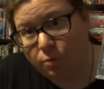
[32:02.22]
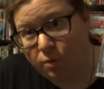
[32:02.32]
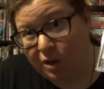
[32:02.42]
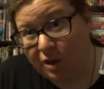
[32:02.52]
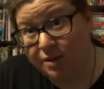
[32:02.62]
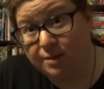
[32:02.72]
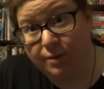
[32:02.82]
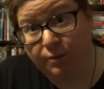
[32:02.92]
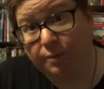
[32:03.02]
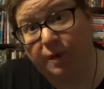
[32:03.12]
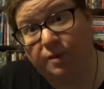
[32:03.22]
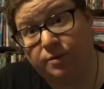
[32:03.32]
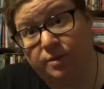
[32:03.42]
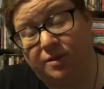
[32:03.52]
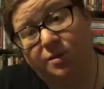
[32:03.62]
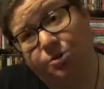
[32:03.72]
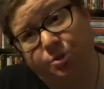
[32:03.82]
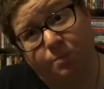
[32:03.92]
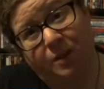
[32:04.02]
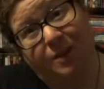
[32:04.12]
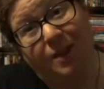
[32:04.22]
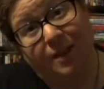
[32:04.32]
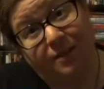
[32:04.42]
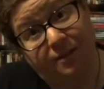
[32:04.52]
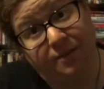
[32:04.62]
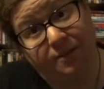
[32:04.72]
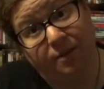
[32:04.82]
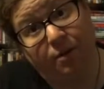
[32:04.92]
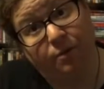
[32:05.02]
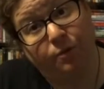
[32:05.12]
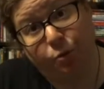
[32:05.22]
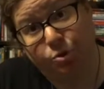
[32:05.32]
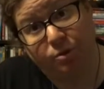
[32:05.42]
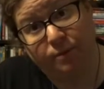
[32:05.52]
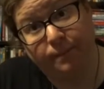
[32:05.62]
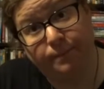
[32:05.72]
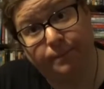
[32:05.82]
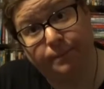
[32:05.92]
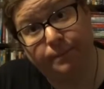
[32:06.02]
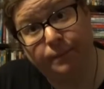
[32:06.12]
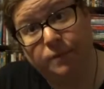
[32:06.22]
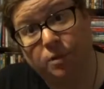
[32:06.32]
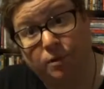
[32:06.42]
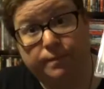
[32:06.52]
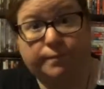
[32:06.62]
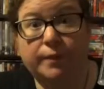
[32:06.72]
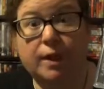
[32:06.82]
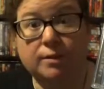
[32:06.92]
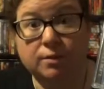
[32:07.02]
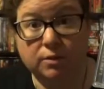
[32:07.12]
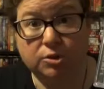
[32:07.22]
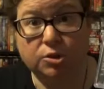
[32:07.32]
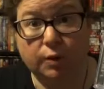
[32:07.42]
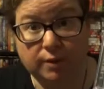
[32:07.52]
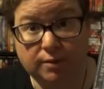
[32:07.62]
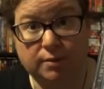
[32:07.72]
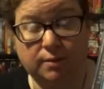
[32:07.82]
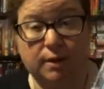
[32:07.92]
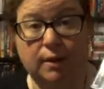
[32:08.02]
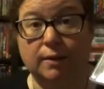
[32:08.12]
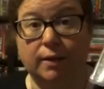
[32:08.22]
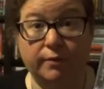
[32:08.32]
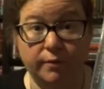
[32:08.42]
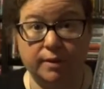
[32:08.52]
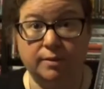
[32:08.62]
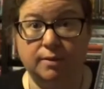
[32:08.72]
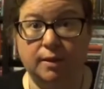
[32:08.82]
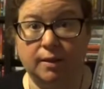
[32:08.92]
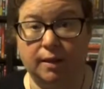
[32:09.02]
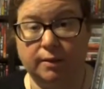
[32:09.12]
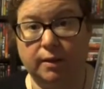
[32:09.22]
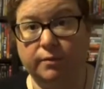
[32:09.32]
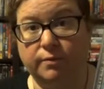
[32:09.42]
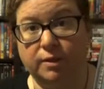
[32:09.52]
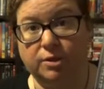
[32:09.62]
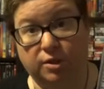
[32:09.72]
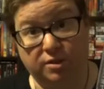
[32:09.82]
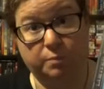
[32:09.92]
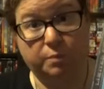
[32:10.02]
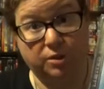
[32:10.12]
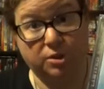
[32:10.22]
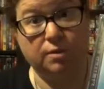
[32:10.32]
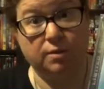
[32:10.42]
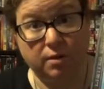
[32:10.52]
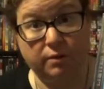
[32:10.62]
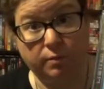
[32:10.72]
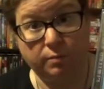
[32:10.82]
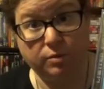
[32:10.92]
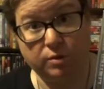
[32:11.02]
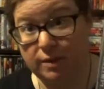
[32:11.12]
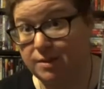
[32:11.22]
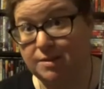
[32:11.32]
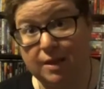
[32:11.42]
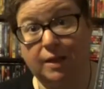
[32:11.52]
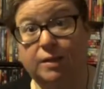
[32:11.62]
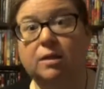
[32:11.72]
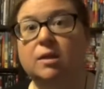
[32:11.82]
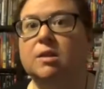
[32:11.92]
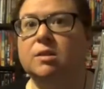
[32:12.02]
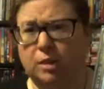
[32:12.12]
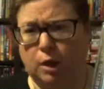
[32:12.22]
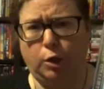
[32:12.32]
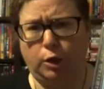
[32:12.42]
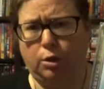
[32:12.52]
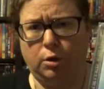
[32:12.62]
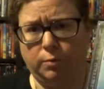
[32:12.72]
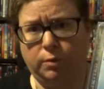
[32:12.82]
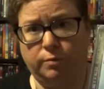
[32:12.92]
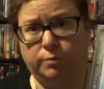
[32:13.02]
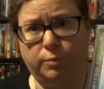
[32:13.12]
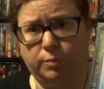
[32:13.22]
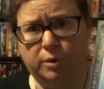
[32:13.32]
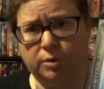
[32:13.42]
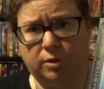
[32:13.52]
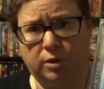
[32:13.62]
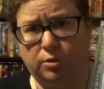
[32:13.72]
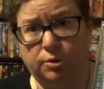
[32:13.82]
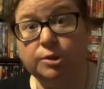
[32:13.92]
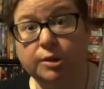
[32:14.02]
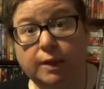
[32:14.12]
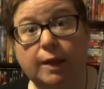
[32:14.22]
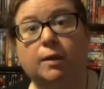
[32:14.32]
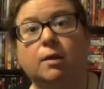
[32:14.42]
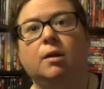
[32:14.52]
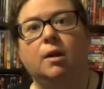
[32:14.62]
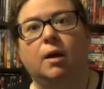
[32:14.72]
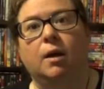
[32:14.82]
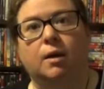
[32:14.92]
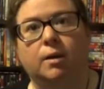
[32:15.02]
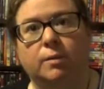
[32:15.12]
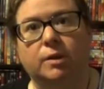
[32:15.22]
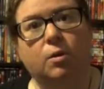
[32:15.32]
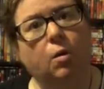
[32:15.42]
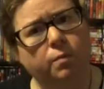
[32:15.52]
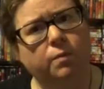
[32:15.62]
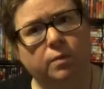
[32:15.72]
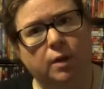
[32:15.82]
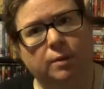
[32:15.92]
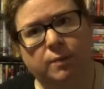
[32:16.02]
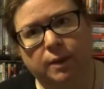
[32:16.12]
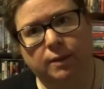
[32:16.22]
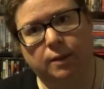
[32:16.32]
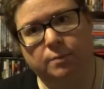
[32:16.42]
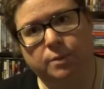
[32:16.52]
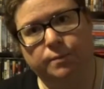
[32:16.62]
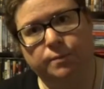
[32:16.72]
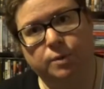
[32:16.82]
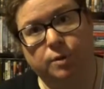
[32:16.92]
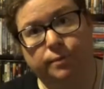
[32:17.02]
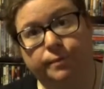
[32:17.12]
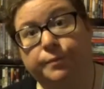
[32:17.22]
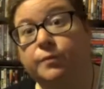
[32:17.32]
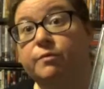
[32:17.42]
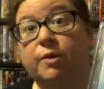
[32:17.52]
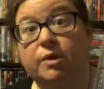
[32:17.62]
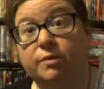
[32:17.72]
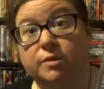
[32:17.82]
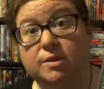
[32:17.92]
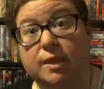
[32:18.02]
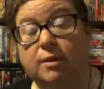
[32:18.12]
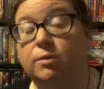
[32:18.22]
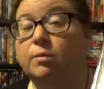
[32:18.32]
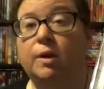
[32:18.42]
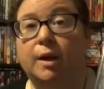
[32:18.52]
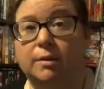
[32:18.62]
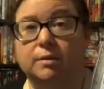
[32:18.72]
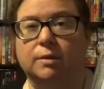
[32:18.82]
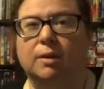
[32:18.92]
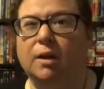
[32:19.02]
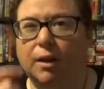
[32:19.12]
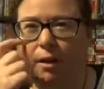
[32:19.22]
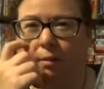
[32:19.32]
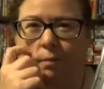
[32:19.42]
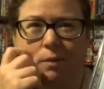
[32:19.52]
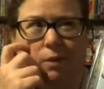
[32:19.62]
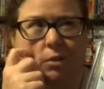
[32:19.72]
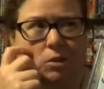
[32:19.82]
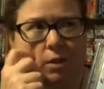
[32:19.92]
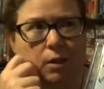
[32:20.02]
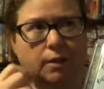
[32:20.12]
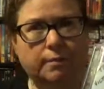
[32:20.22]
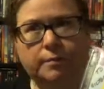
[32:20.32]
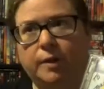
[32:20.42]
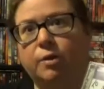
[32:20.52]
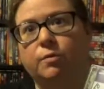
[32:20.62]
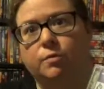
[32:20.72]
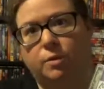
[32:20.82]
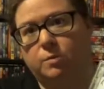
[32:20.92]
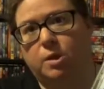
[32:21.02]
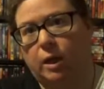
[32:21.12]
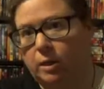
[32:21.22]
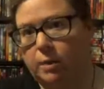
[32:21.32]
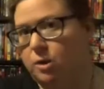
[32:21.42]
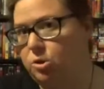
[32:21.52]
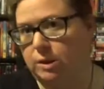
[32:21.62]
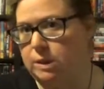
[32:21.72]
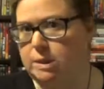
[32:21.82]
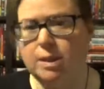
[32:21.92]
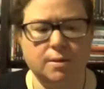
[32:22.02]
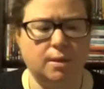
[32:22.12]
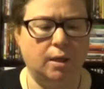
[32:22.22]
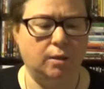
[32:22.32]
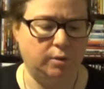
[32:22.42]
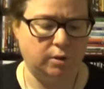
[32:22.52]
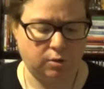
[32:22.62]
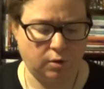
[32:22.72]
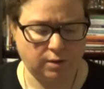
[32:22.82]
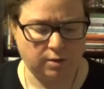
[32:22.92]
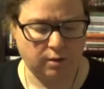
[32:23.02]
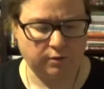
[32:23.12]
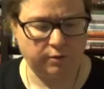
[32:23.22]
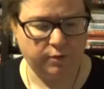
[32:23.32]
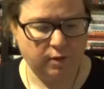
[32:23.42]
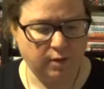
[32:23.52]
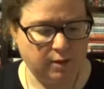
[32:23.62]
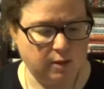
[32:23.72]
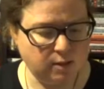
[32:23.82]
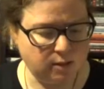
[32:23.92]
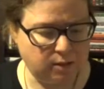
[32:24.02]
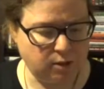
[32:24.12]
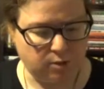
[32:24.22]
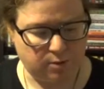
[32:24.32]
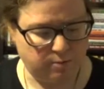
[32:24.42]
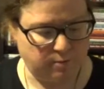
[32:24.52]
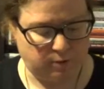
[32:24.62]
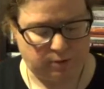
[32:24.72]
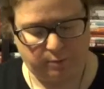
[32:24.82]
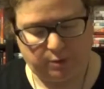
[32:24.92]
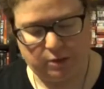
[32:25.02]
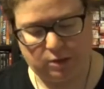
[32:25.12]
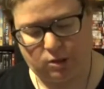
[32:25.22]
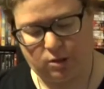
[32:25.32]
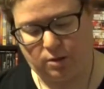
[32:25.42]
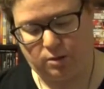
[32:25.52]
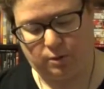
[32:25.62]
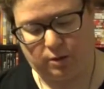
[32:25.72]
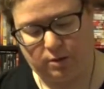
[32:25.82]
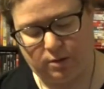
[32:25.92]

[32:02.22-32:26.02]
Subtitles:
will constantly remind you that there should be an island in our future. So, excellent choice. I love this, and I love the juxtaposition of the music. It's not scary horror music that you usually get. It's hopeful at many times. So, very different sound. Excellent. There's interviews with him talking about using the synths on it, which is great stuff. This edition, the limited edition here, I just want to